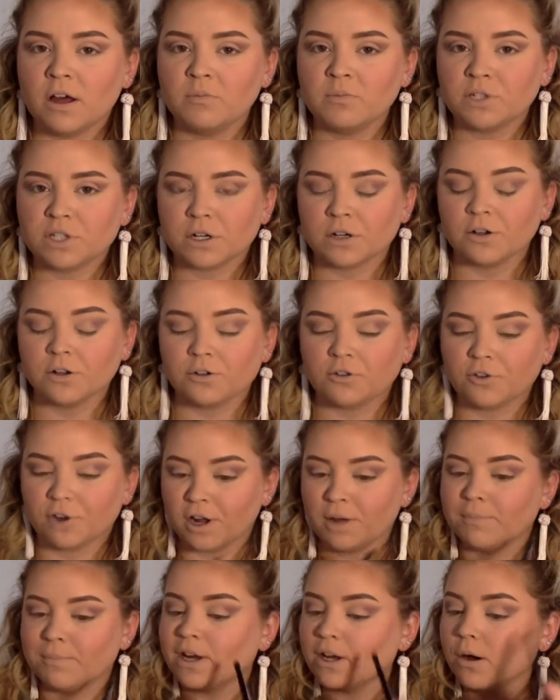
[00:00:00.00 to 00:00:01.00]
I'm starting to
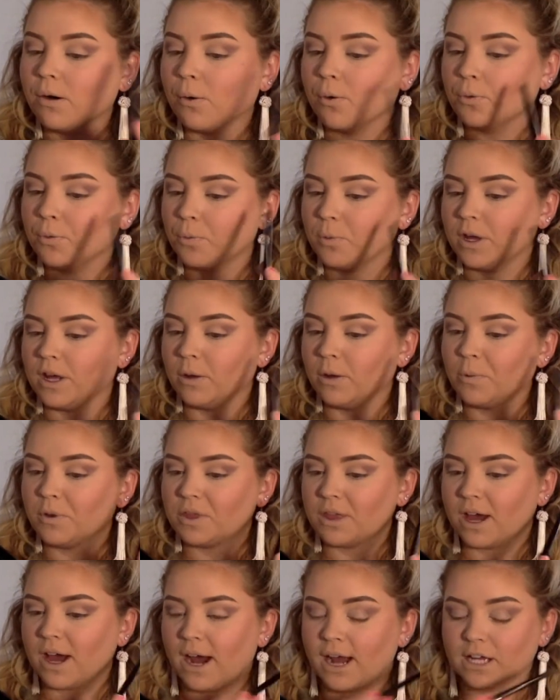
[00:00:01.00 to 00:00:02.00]
create my own wing with
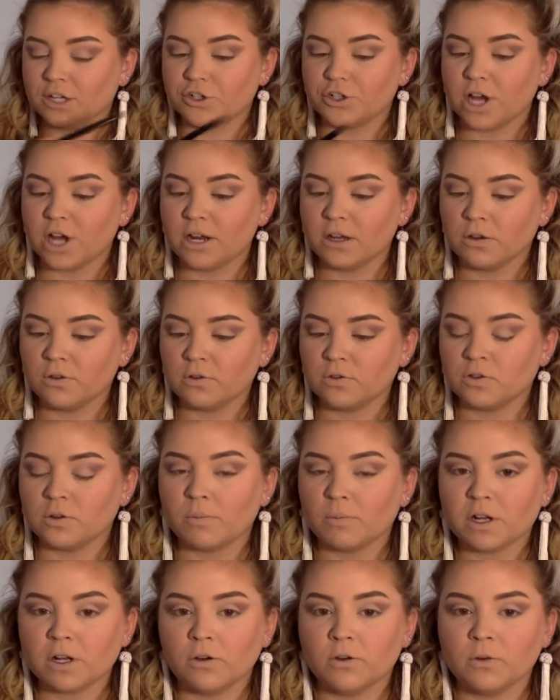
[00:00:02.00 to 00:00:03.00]
the eyeshadow, so I'm
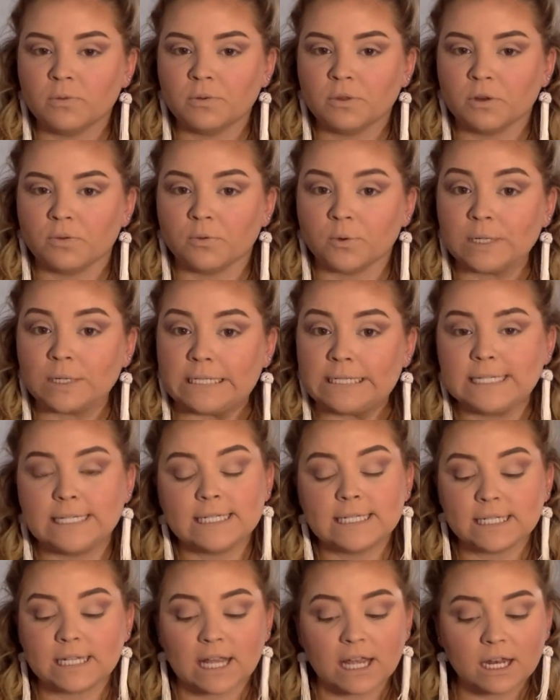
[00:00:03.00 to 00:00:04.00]
going to go with a really
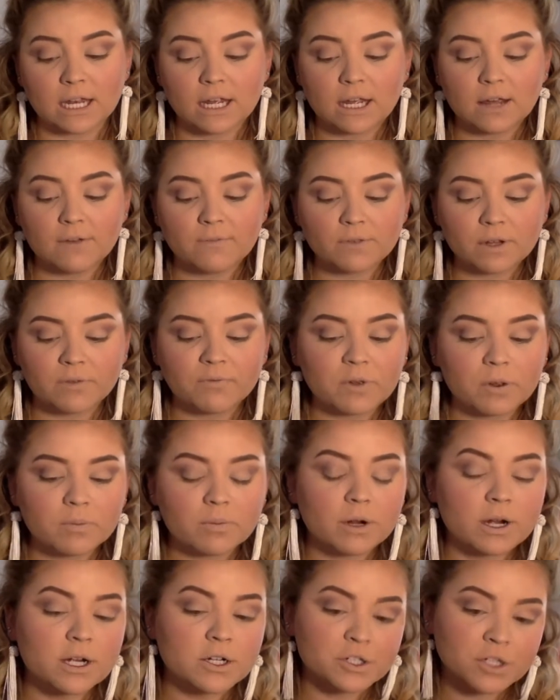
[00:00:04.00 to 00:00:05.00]
skinny fluffy
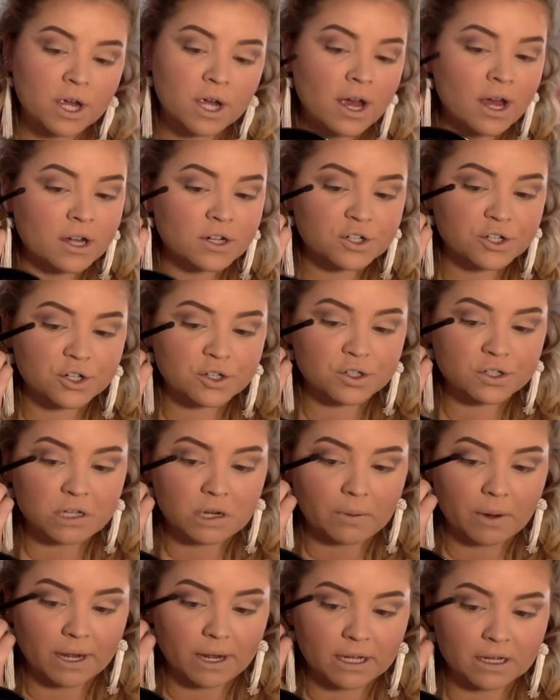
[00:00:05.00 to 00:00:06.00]
brush just
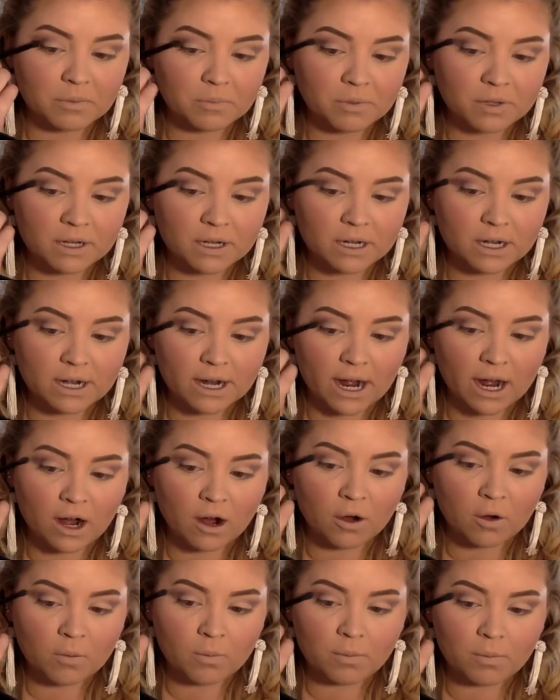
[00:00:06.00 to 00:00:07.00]
so I can blend it
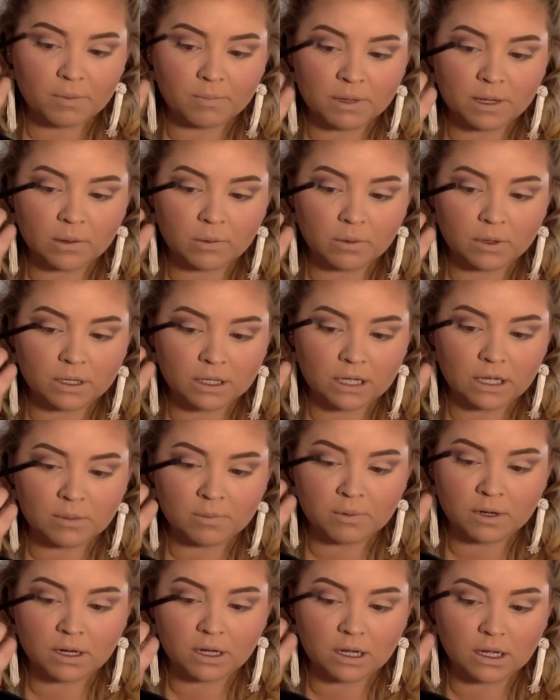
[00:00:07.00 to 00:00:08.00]
out but be able to keep
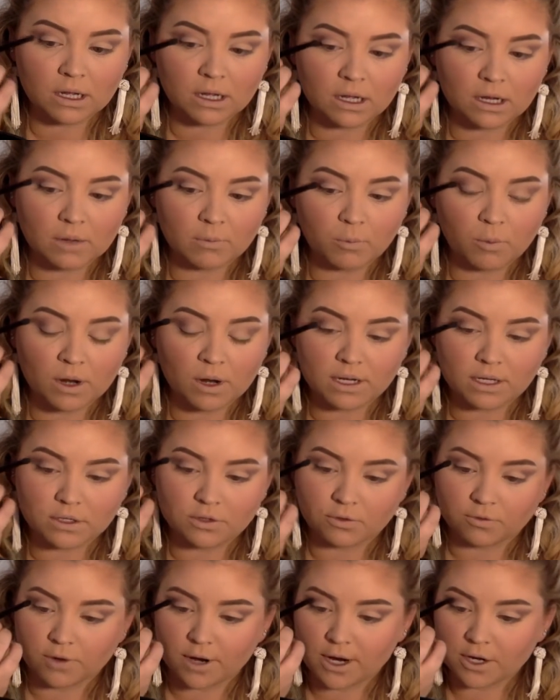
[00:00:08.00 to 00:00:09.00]
it in one
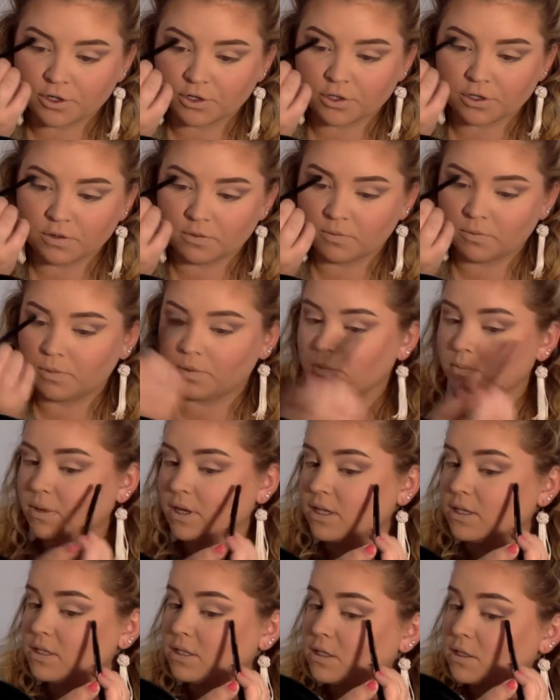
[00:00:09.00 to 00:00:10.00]
direction. With
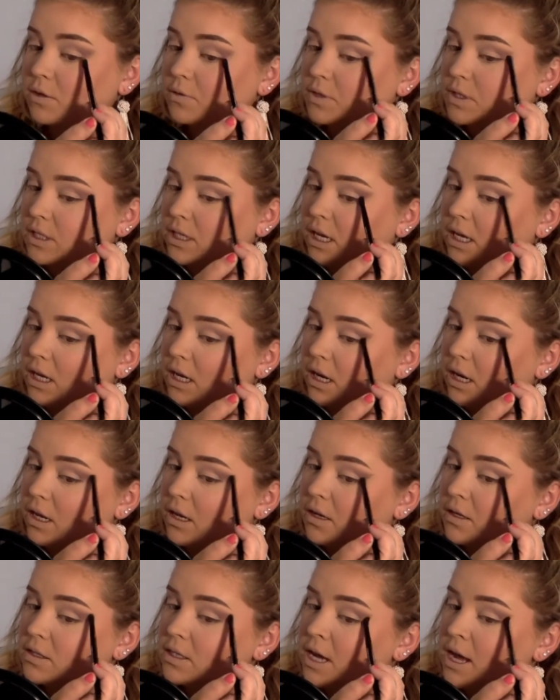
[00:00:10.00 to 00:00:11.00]
being so skinny it
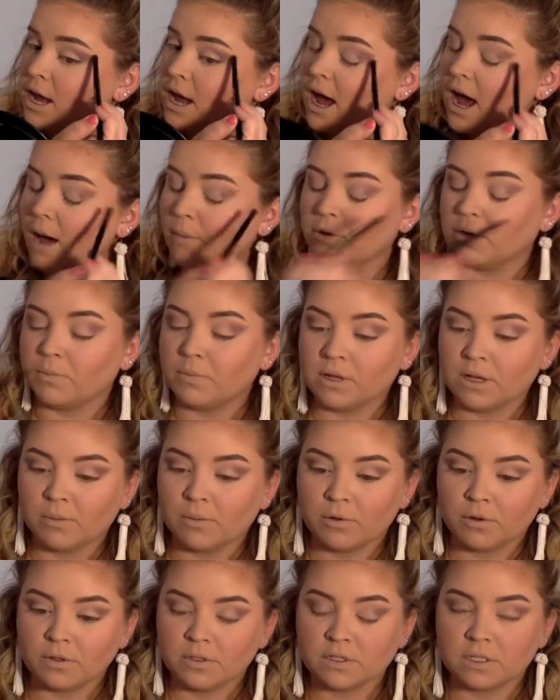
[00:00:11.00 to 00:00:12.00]
is, I'm going to be
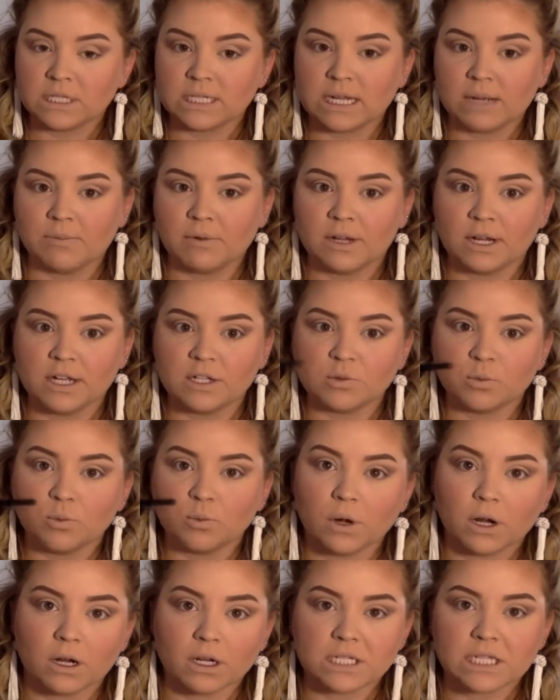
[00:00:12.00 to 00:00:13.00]
able to stabilize
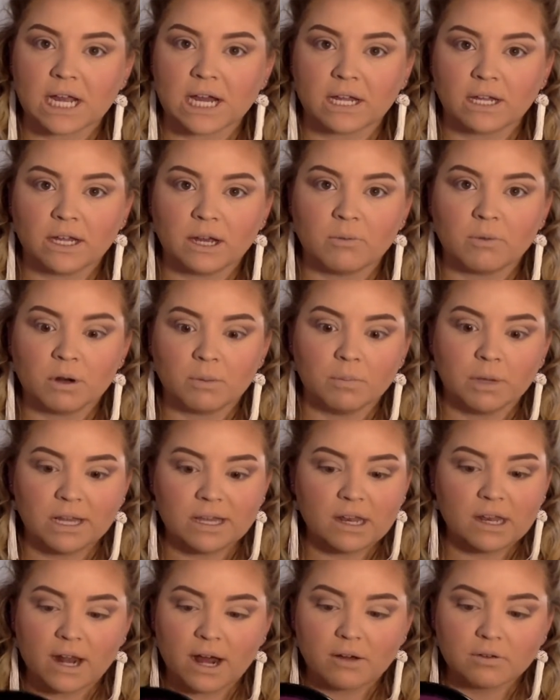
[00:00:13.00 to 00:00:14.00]
where exactly I want to
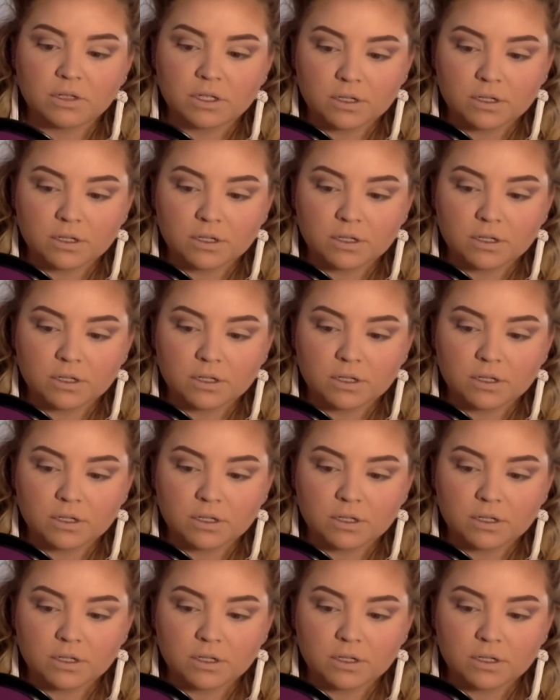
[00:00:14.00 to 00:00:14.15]
blend it out